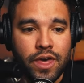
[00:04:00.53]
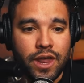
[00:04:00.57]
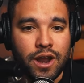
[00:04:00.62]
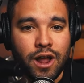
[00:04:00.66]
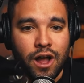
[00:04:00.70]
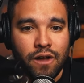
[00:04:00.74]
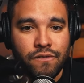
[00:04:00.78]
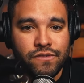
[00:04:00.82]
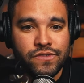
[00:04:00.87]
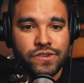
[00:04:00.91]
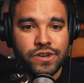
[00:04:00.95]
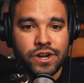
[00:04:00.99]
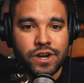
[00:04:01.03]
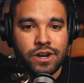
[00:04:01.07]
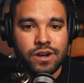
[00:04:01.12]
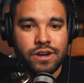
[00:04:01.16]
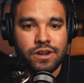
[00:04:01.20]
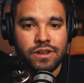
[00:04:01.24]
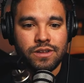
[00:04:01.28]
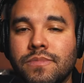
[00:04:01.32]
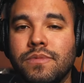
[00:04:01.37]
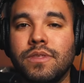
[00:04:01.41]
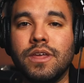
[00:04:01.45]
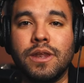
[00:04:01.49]
That
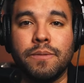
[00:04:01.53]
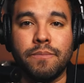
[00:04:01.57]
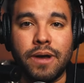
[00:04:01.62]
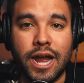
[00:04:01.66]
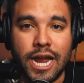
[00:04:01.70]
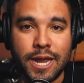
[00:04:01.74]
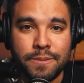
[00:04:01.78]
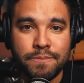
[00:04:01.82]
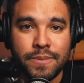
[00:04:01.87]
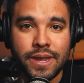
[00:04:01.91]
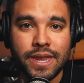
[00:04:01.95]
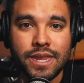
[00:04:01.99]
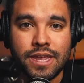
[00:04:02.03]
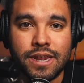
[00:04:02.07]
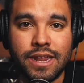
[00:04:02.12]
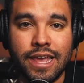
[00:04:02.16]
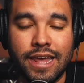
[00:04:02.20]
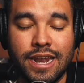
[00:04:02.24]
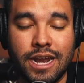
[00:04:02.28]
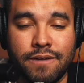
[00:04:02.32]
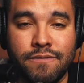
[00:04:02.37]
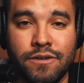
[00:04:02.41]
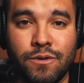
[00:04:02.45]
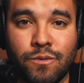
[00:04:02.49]
officer, in my opinion,
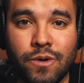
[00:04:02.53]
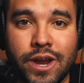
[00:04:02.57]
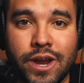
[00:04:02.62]
had every